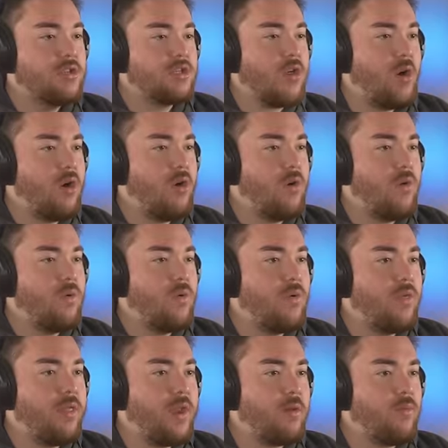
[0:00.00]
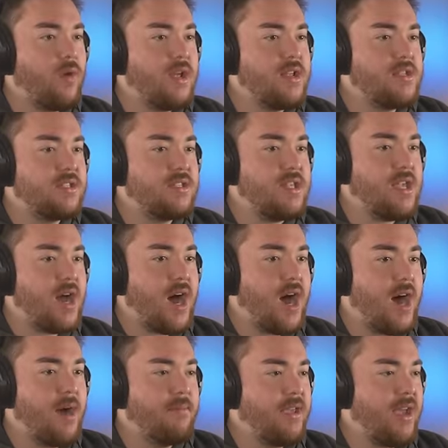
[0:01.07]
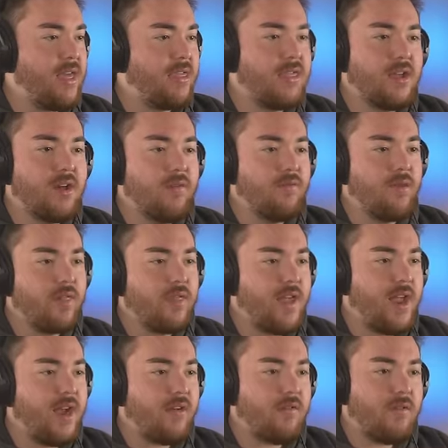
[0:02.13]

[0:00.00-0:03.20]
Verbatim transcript: So there was the obby, I think, over there,